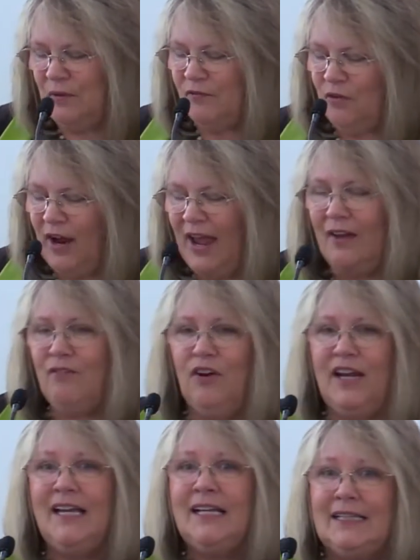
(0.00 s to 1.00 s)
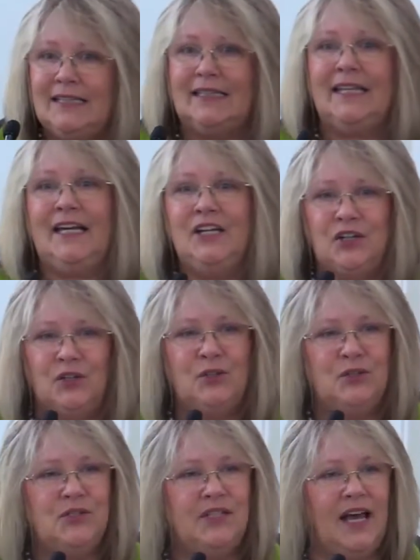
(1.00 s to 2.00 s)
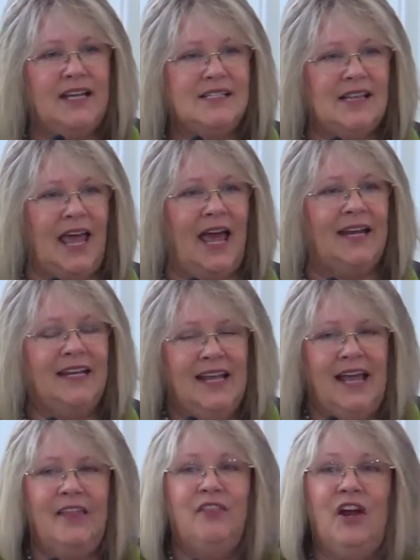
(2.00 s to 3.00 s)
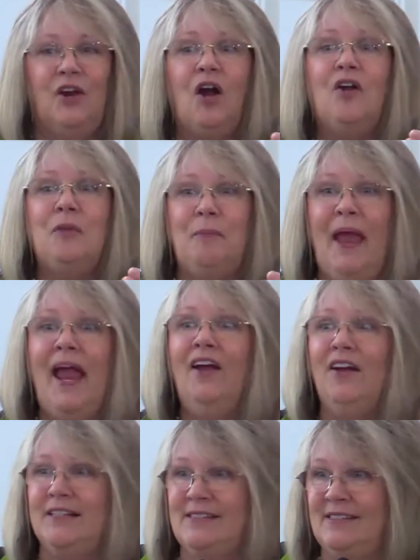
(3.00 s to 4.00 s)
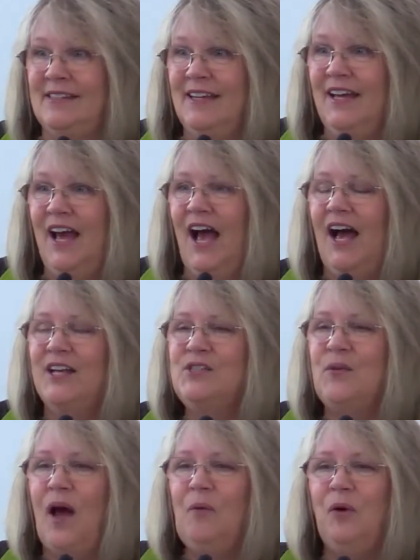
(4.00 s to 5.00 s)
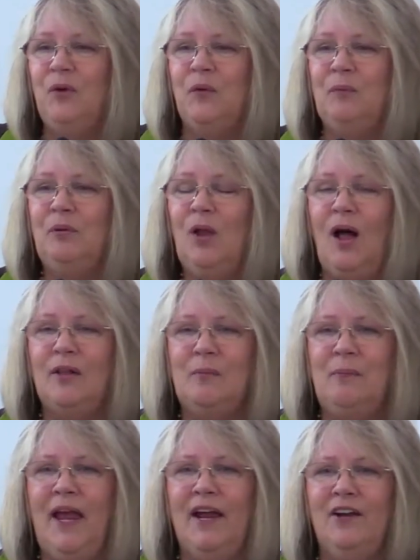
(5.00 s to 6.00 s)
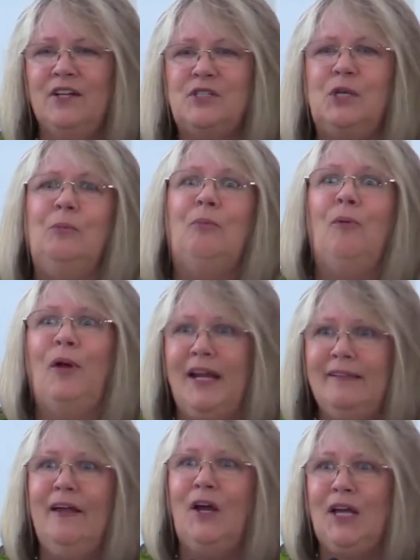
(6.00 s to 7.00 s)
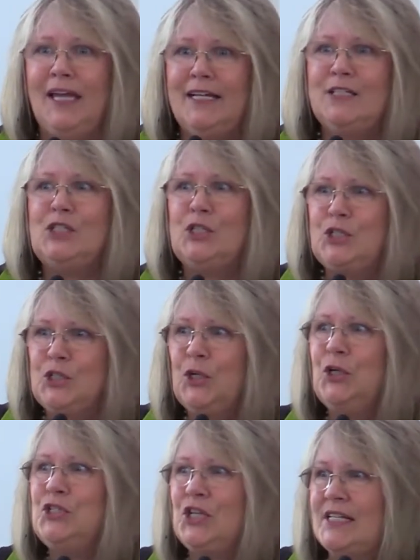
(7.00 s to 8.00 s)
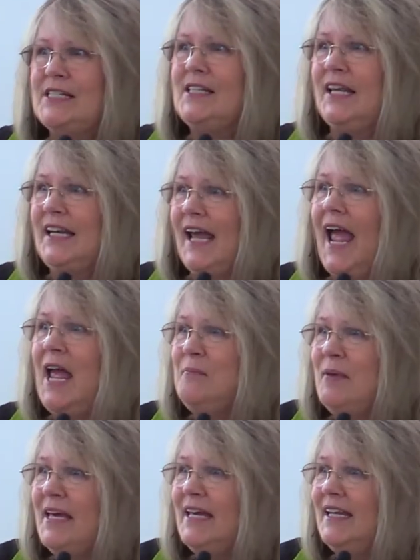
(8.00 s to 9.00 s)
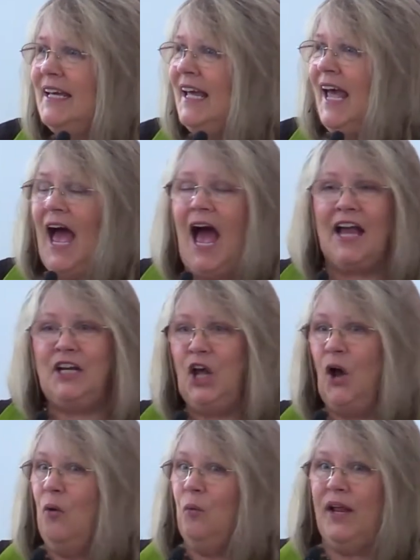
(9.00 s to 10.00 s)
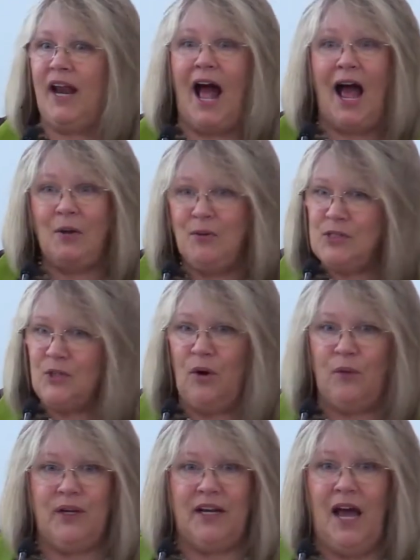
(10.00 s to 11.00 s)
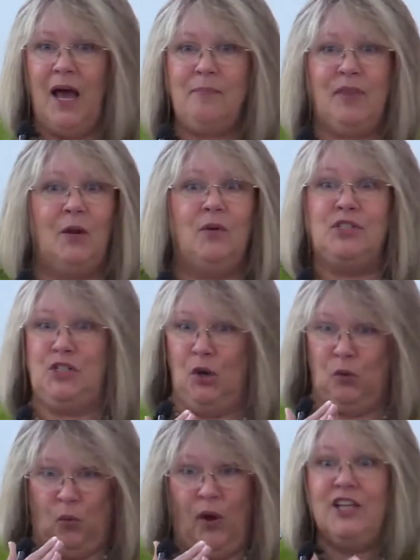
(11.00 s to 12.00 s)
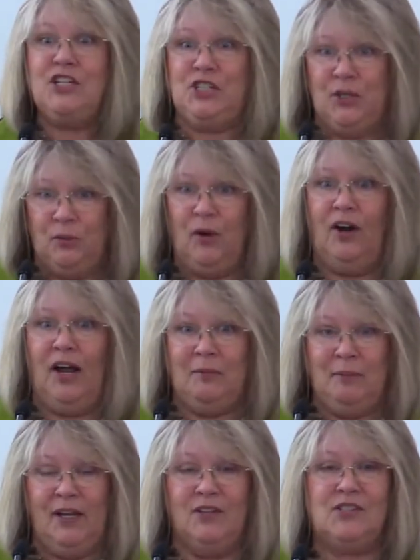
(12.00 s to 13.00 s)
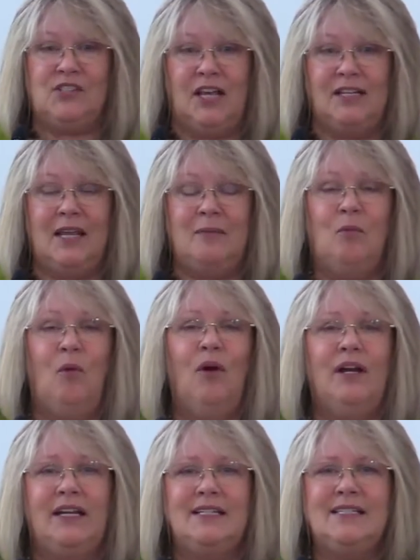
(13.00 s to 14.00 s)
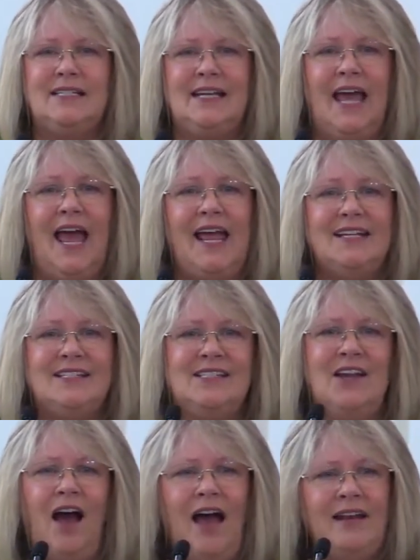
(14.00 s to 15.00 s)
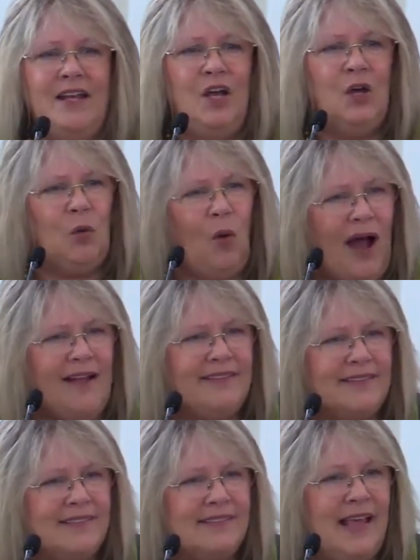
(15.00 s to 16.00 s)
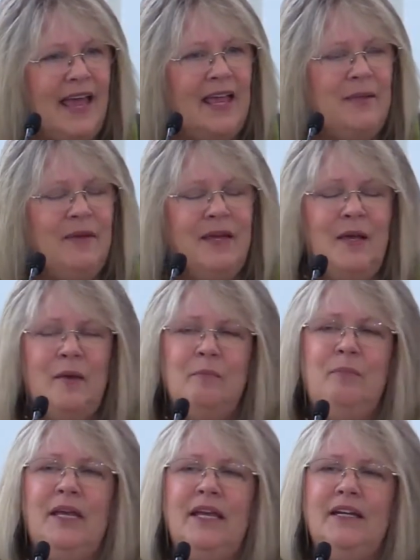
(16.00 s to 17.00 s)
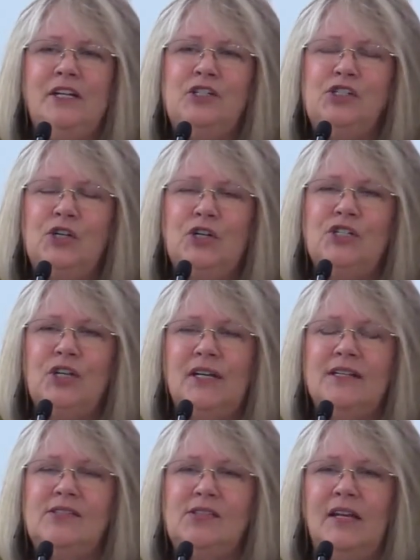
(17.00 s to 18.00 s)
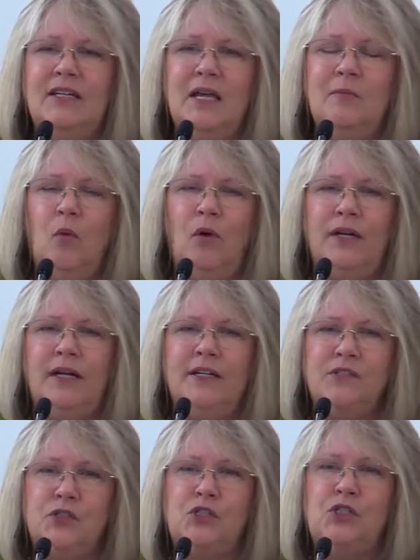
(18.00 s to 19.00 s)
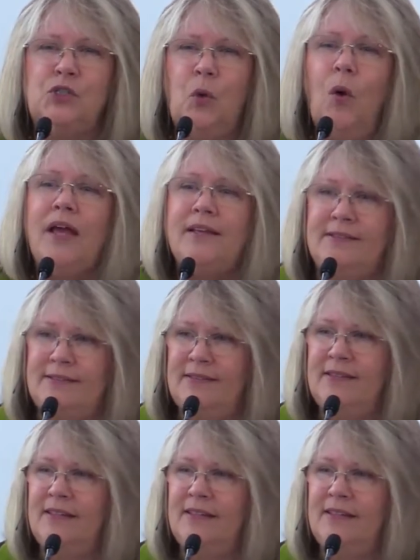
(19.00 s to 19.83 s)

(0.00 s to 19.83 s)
But for every leader who does that, there are the parents uh, so I want to applaud the parents who bring their kids to church on Sunday. Amen. I know when I was growing up, there was no question where I'd be on Sunday morning. Today, it's not quite the same. Being in church on a Sunday morning is a choice.